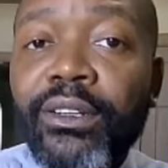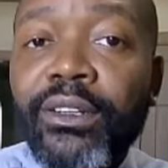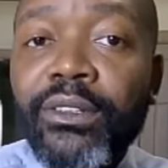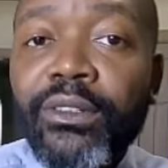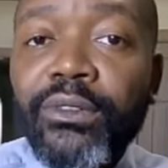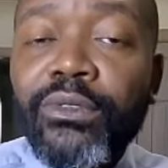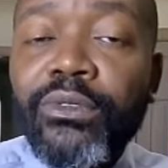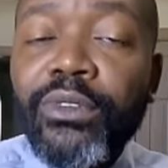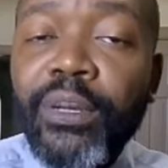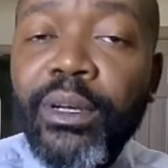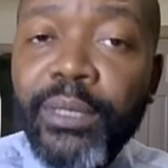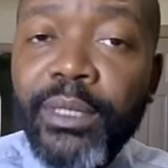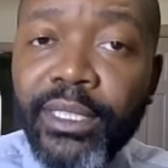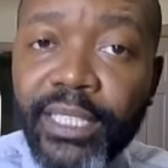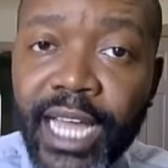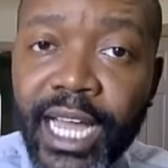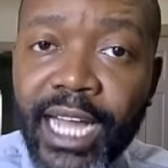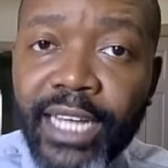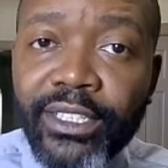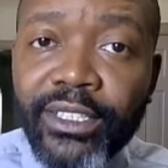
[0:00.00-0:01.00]
from the
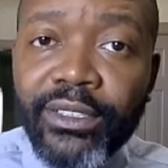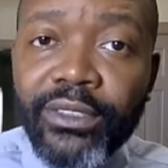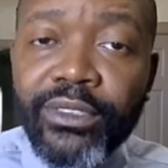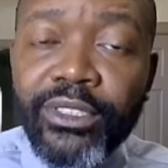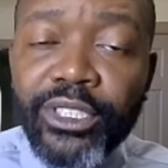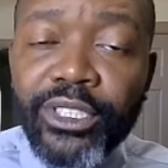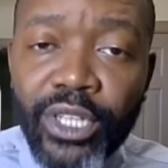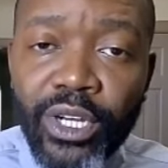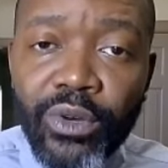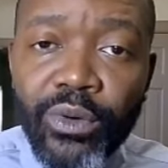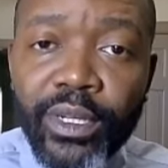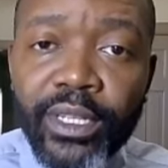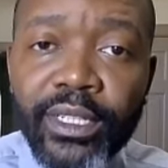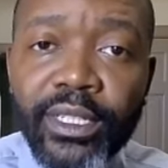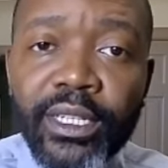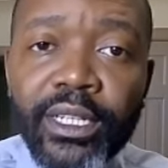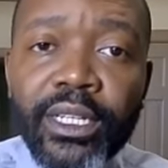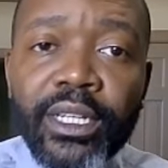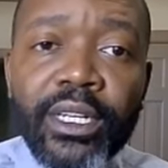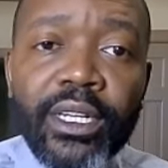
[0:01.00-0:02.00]
doctor showing
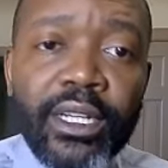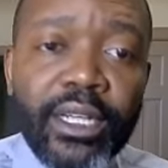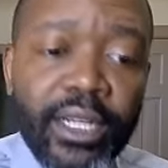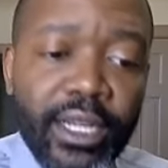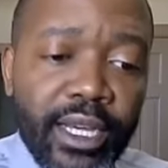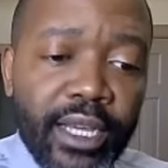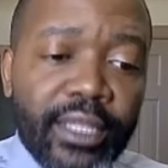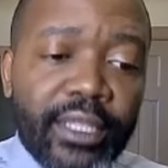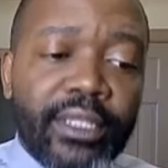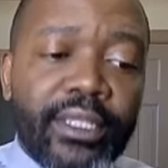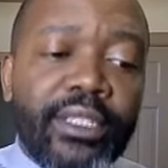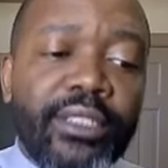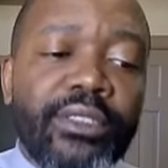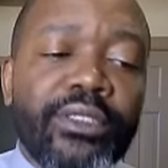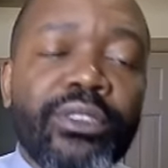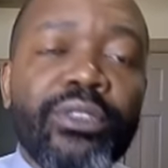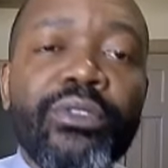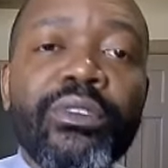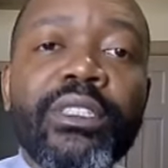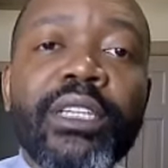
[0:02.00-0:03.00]
that these two
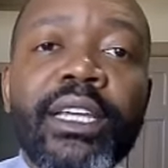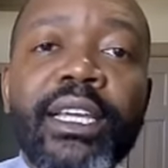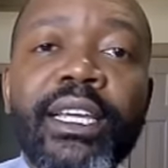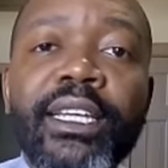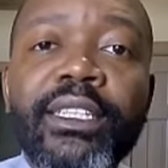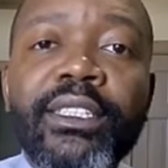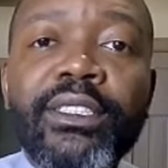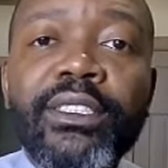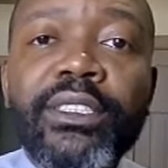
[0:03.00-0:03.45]
things,